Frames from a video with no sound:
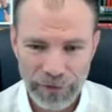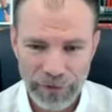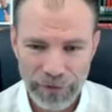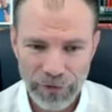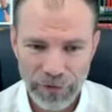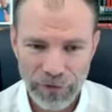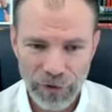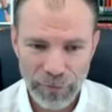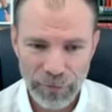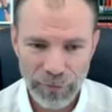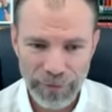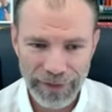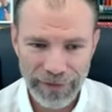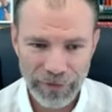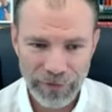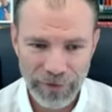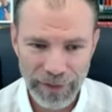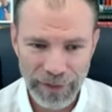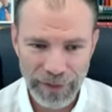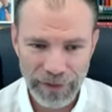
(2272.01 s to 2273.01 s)
You taught me
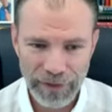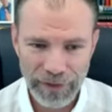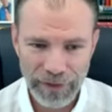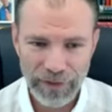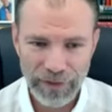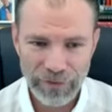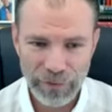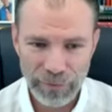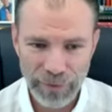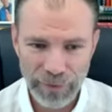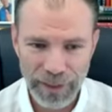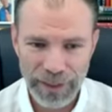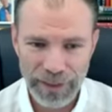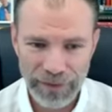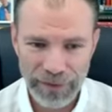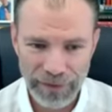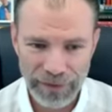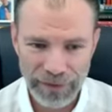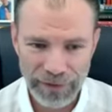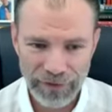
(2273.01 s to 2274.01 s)
this thing. I've applied
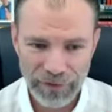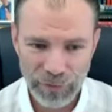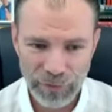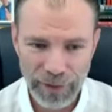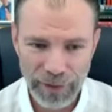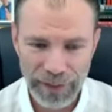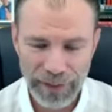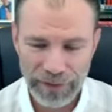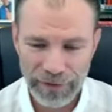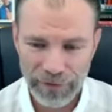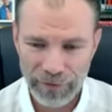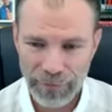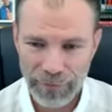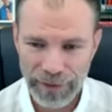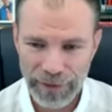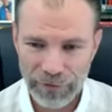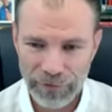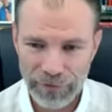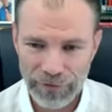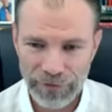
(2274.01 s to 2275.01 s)
it in this way, and it's
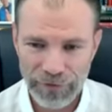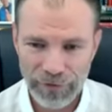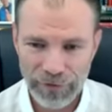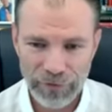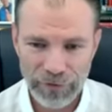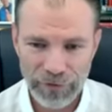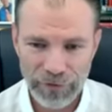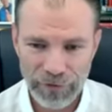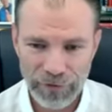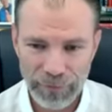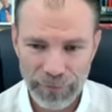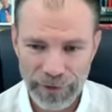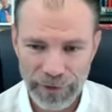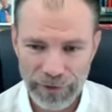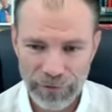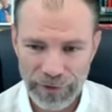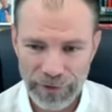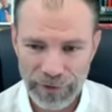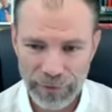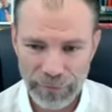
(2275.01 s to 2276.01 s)
made a real difference to me, and I
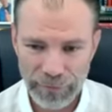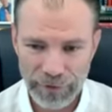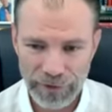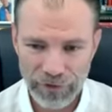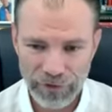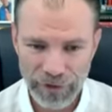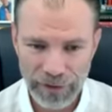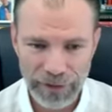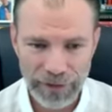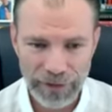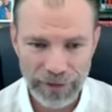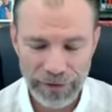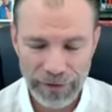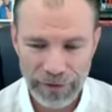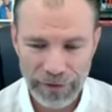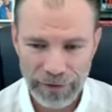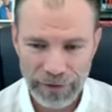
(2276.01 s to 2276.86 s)
really appreciate it.